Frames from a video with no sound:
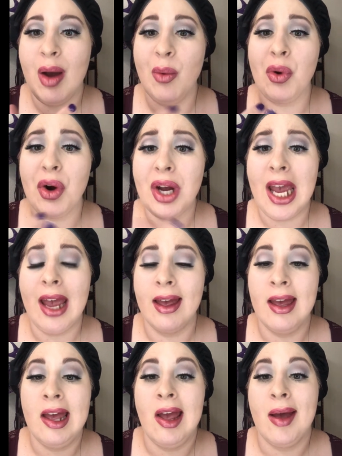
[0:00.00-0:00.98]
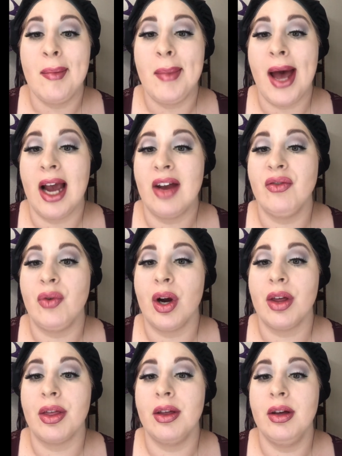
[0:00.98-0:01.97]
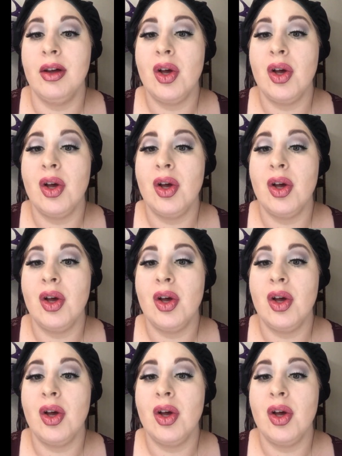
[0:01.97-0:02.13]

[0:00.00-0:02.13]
work it back and forth.